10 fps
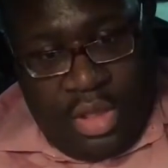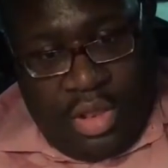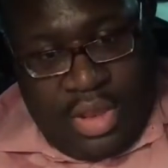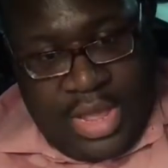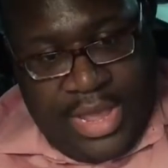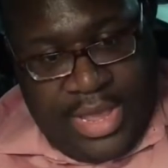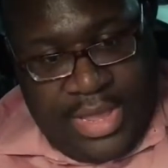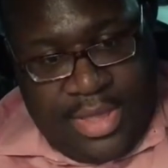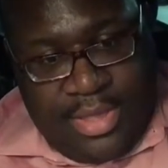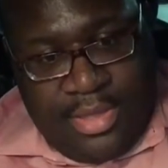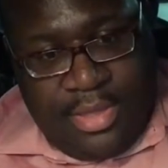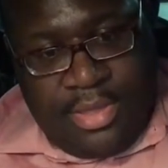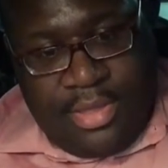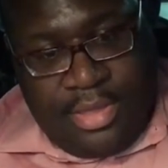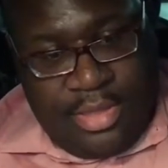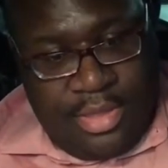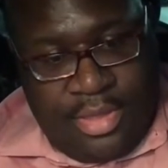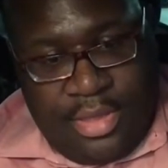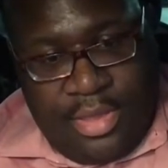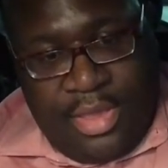Like,
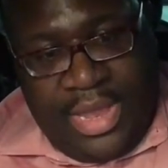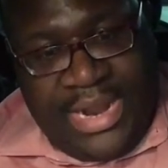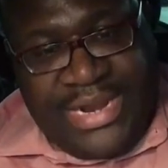and